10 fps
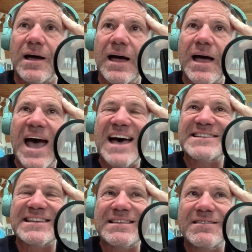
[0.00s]

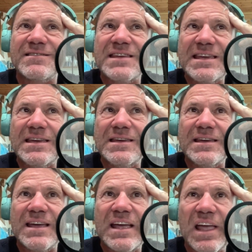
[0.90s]
had
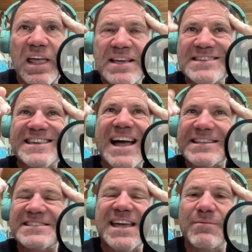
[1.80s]
the exact
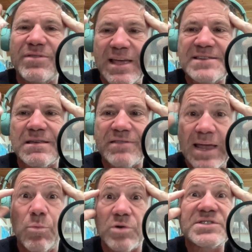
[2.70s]
same things that
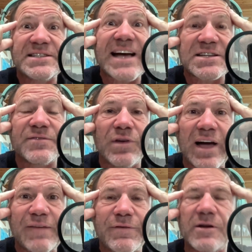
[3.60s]
they wanted out of
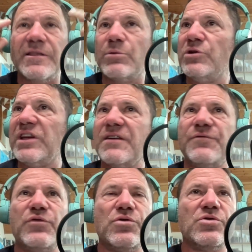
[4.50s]
life. They were looking
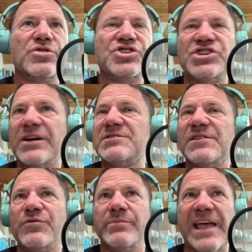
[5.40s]
for shelter
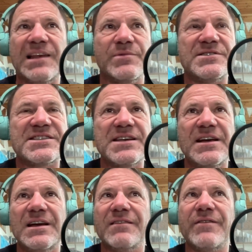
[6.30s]
from the elements.
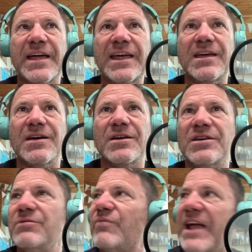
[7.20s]

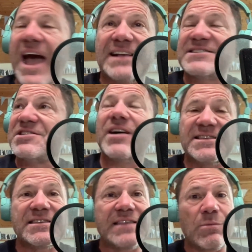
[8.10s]
They had signs
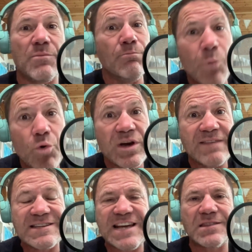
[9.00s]
that they were mourning
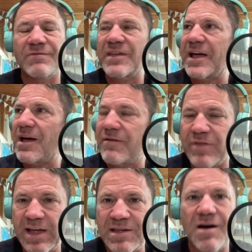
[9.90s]
the death of
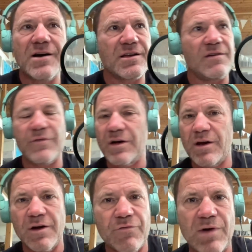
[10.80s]
their young and
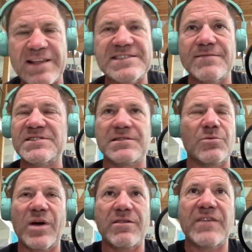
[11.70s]
of relatives in the
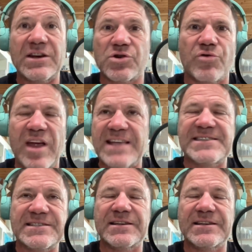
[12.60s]
way that they created